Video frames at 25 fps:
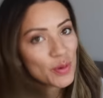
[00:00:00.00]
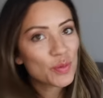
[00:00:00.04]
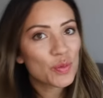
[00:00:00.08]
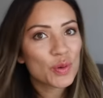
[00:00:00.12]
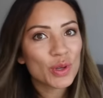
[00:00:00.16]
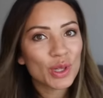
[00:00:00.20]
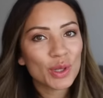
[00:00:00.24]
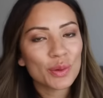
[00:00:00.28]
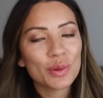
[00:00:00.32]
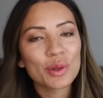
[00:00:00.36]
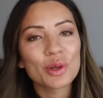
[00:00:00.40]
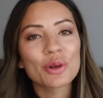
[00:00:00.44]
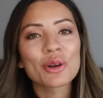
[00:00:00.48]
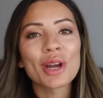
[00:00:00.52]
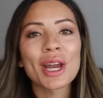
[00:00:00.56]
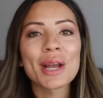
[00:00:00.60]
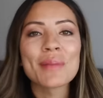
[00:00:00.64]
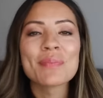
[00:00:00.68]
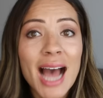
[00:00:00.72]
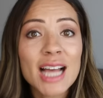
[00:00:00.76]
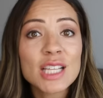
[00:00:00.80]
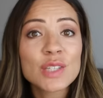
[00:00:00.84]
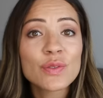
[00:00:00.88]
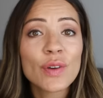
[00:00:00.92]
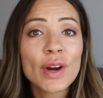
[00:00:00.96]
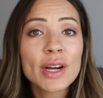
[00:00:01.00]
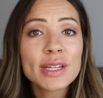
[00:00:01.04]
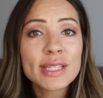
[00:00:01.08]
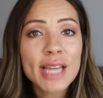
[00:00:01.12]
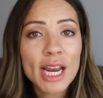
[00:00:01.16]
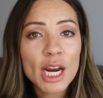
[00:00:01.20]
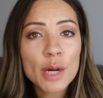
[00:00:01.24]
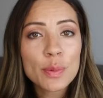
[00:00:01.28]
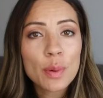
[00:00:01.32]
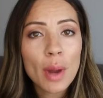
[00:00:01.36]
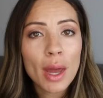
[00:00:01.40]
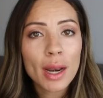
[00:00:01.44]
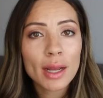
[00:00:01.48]
been really, really great. As far as
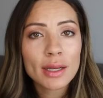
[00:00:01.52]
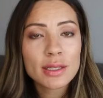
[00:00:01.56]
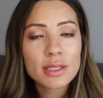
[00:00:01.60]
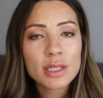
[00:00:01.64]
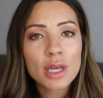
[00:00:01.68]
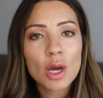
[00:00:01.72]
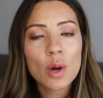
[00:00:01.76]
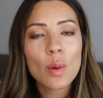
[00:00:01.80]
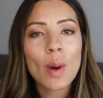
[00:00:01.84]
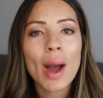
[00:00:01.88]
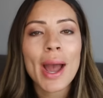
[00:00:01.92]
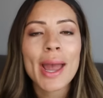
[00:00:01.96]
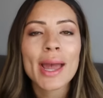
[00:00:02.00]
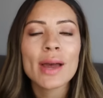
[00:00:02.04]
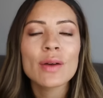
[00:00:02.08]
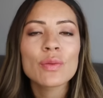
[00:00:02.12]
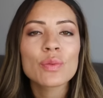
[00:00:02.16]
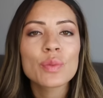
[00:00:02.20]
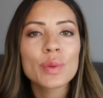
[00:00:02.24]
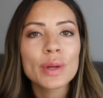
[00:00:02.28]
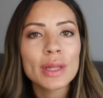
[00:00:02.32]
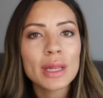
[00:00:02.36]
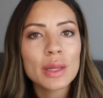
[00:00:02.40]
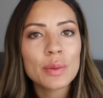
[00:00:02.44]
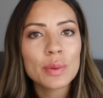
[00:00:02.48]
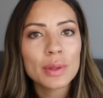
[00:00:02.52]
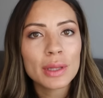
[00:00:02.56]
hair products go, I have really,